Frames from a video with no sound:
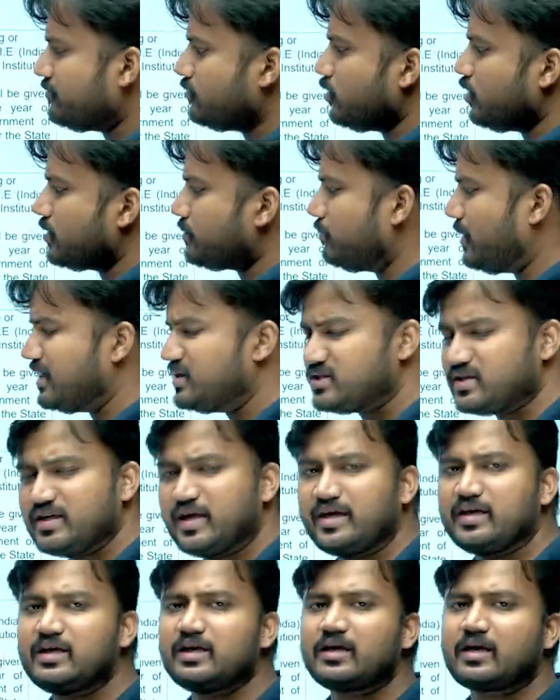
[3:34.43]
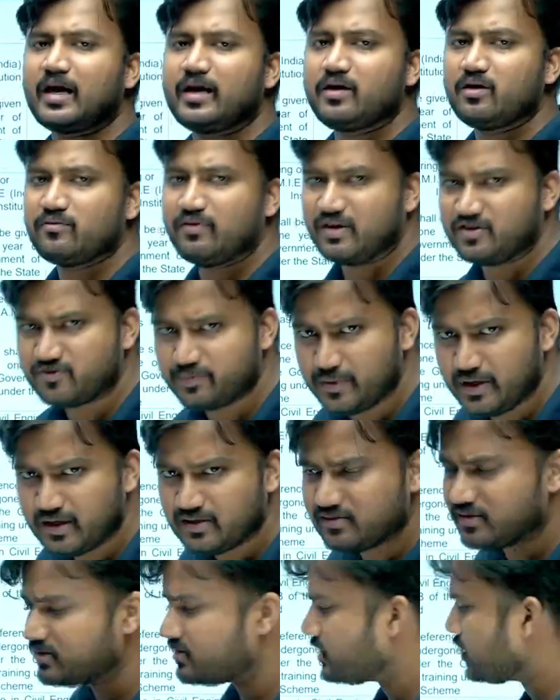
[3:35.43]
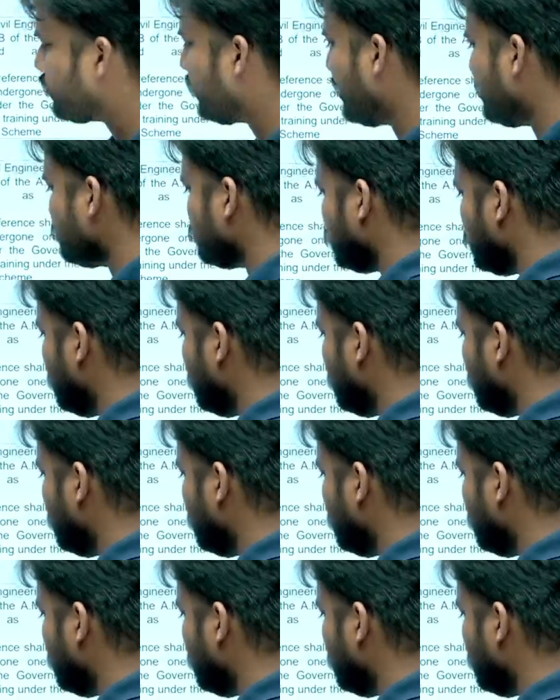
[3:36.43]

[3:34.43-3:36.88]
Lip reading: mentioned any kind of experience is required. So